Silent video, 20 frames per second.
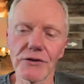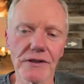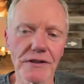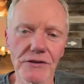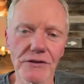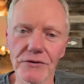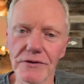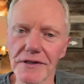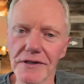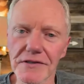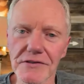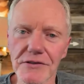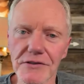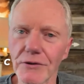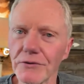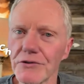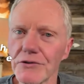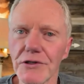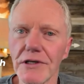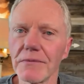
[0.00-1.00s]
can do this
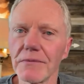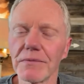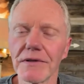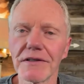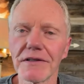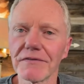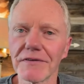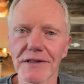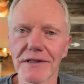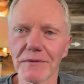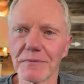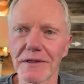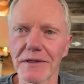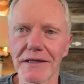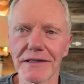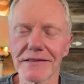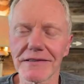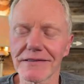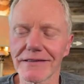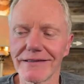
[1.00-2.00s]
so cheap in the
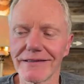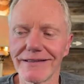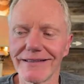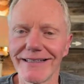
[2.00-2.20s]
Philippines.